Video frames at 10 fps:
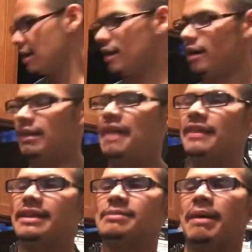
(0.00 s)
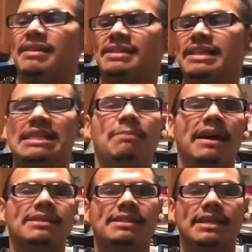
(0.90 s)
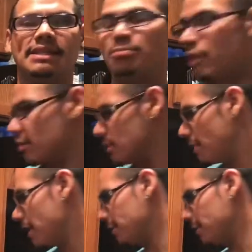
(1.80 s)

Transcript: I think it's about a 6x6 brownie pan.